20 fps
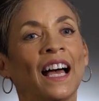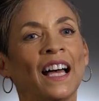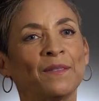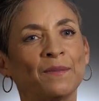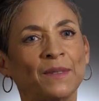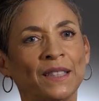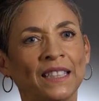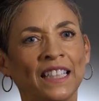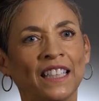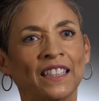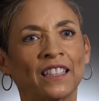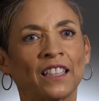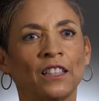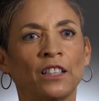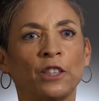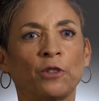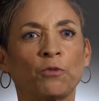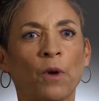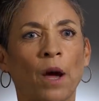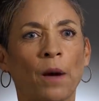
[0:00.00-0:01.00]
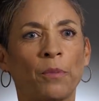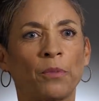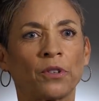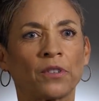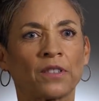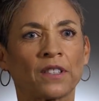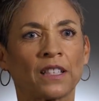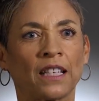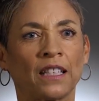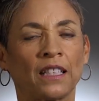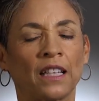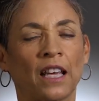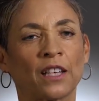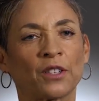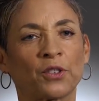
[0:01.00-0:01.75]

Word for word: I'm Standalyn Robertson, a